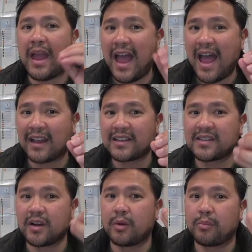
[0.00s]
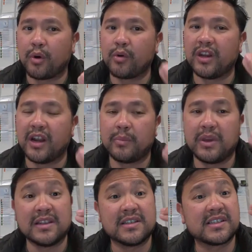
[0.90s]
acts are broken up
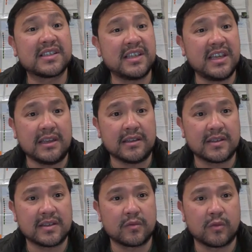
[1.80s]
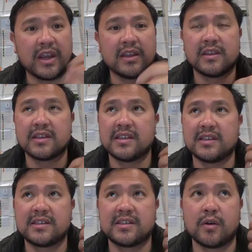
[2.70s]
into scenes, right? This
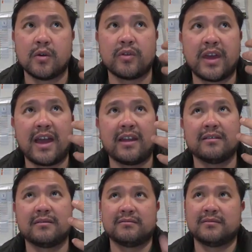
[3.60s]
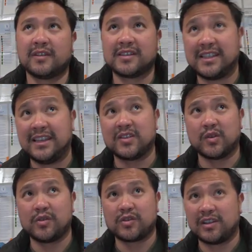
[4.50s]
is so that scenes are
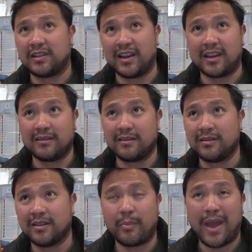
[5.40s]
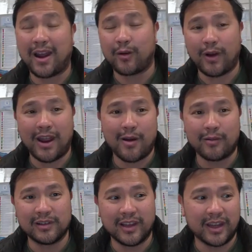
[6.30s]
usually like the
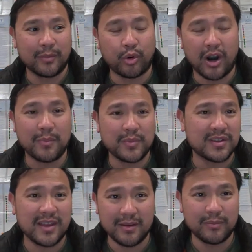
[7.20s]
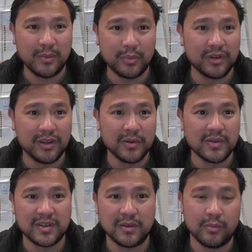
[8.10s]
background, like props that people
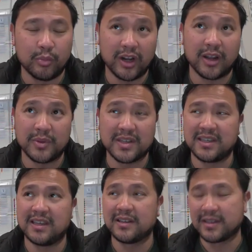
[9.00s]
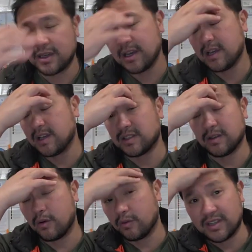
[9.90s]
use. So you break up the scenes
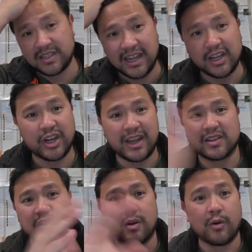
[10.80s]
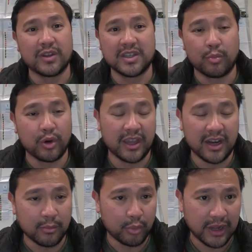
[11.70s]
so the stagehands know what to bring in
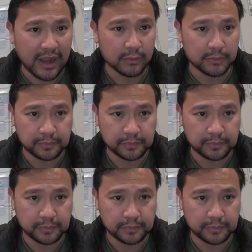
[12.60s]
and bring out.